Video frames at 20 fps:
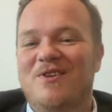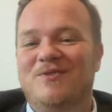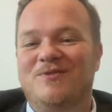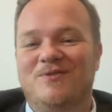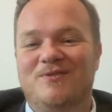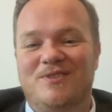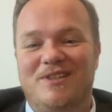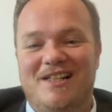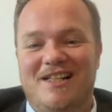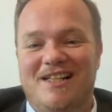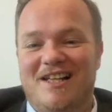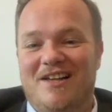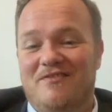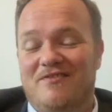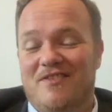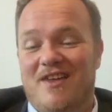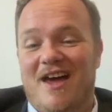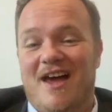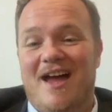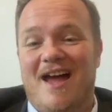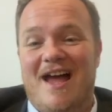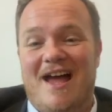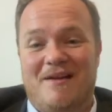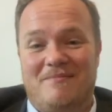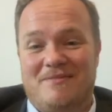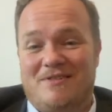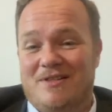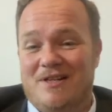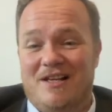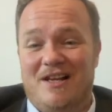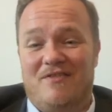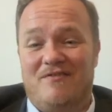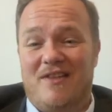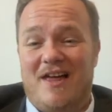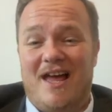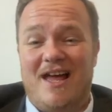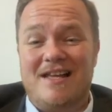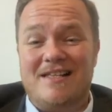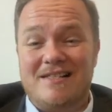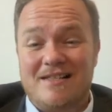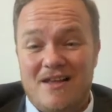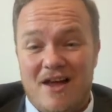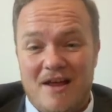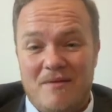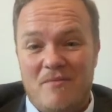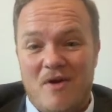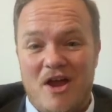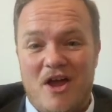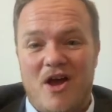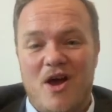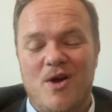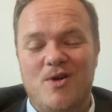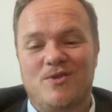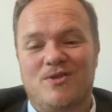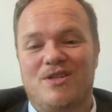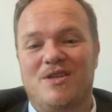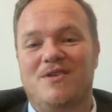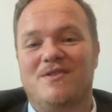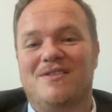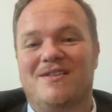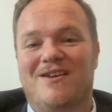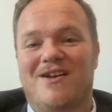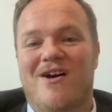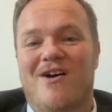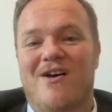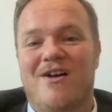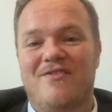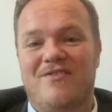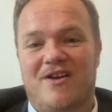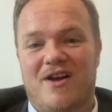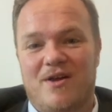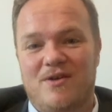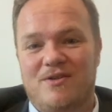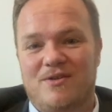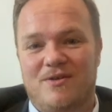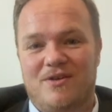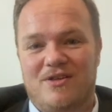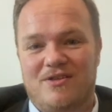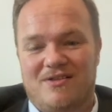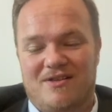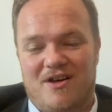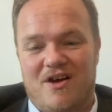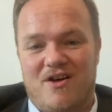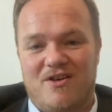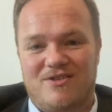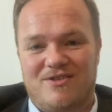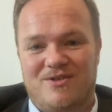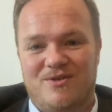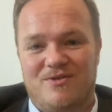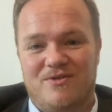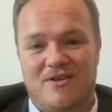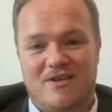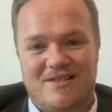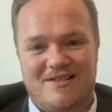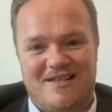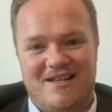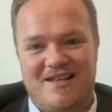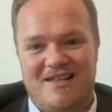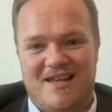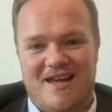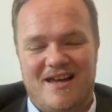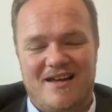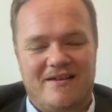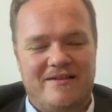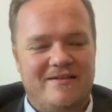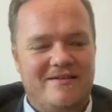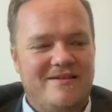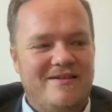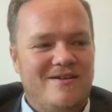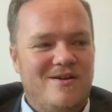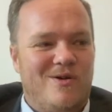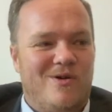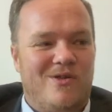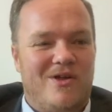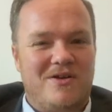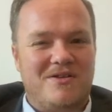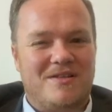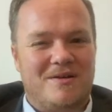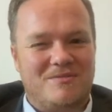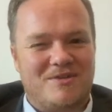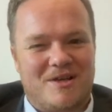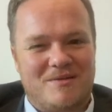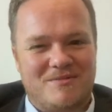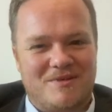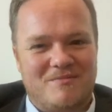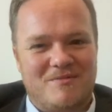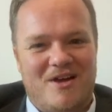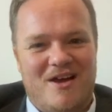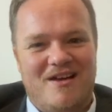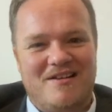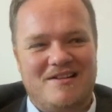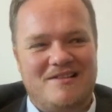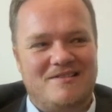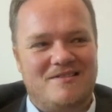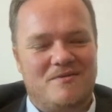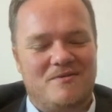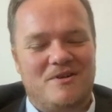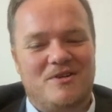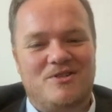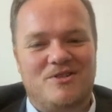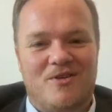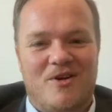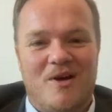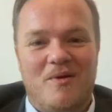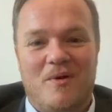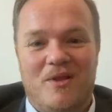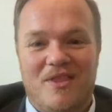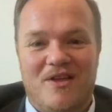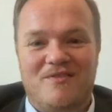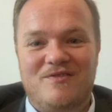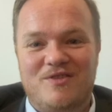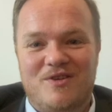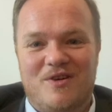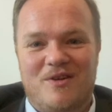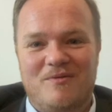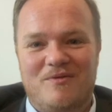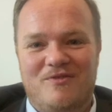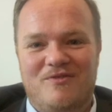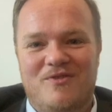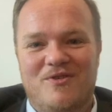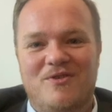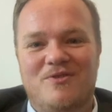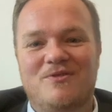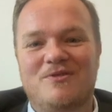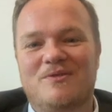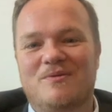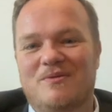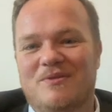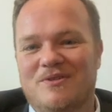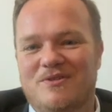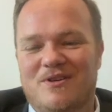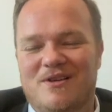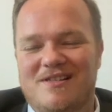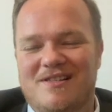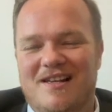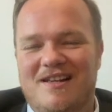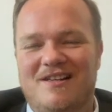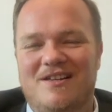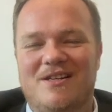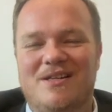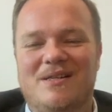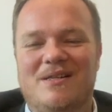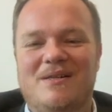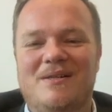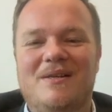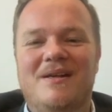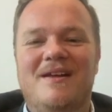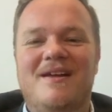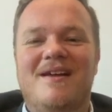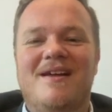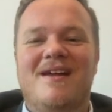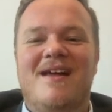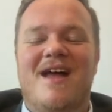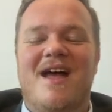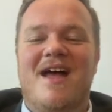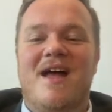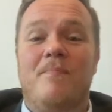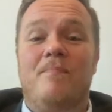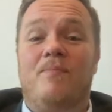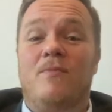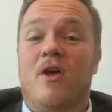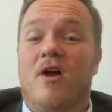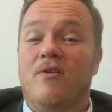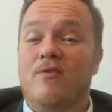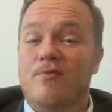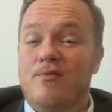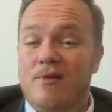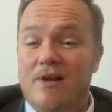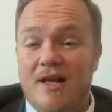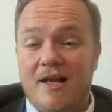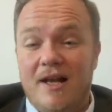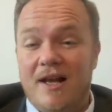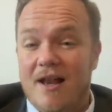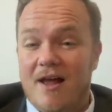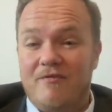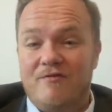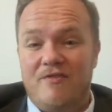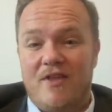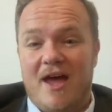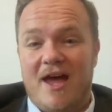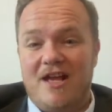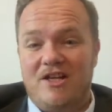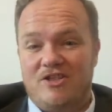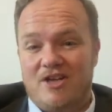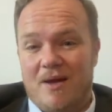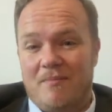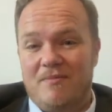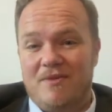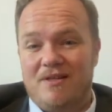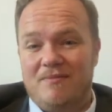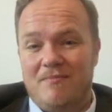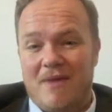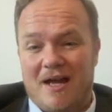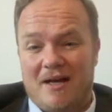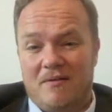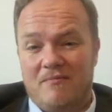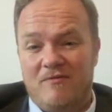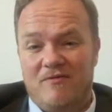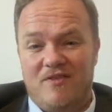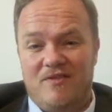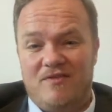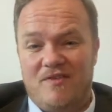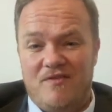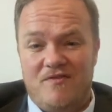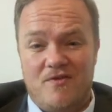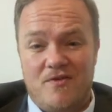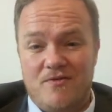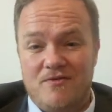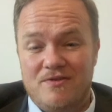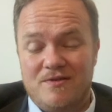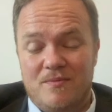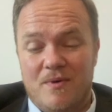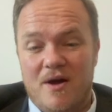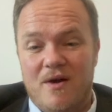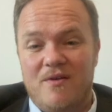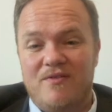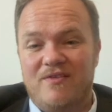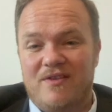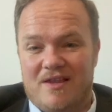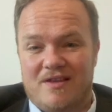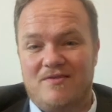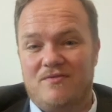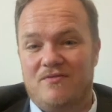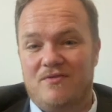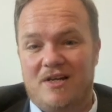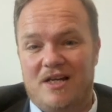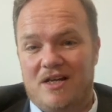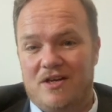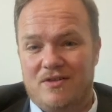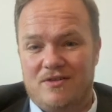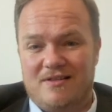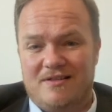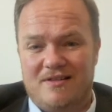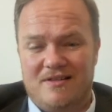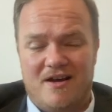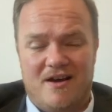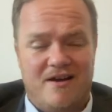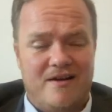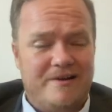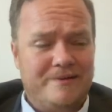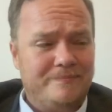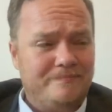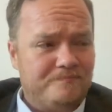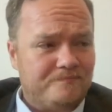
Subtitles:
Really love that, absolutely love that. It's like my go-to cigar if I go to a cigar store and I see that, although sometimes I'm like, oh, I don't want to try one that I've tried before, do I want to try something new. I really love the H. Upmann Magnum 54 as well. I think that's a really good cigar.